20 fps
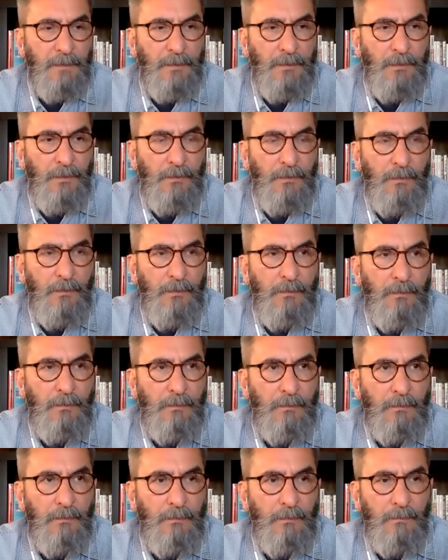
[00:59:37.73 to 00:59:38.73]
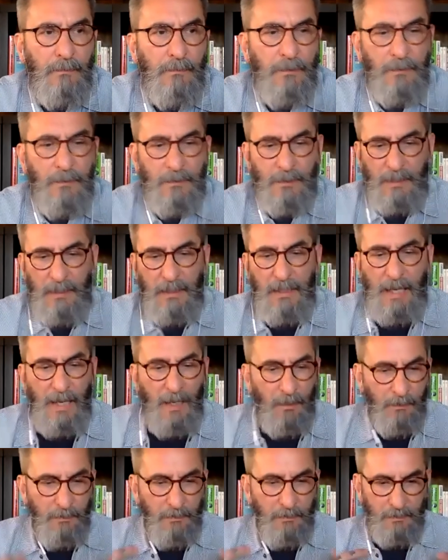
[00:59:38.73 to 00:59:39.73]
you will
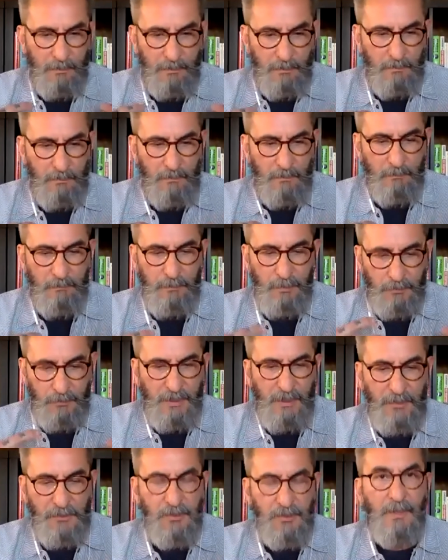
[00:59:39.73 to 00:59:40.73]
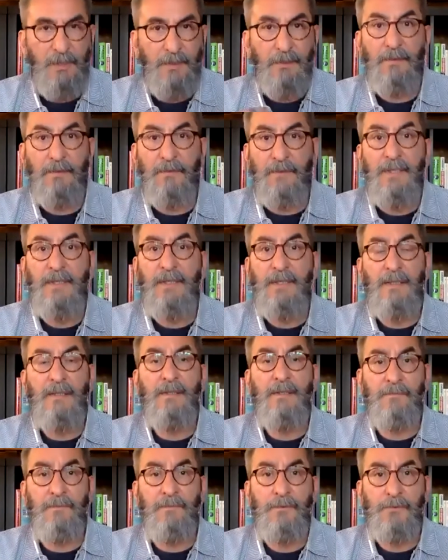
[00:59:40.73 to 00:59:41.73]
cloud potentially your thinking in
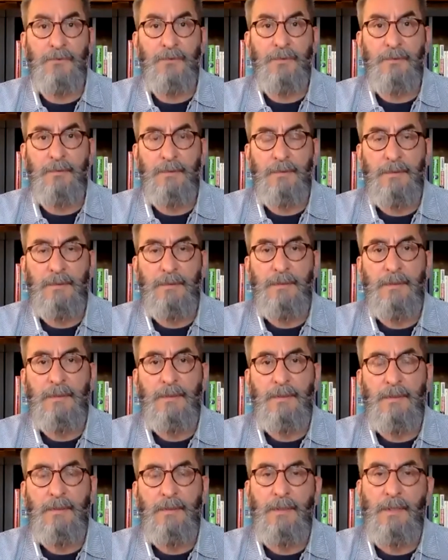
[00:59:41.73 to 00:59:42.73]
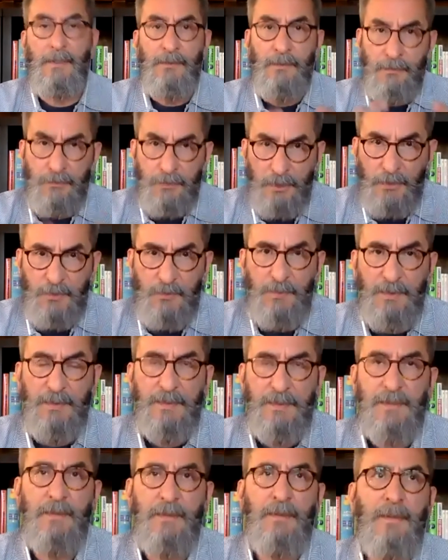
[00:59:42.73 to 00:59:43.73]
the future and your judgment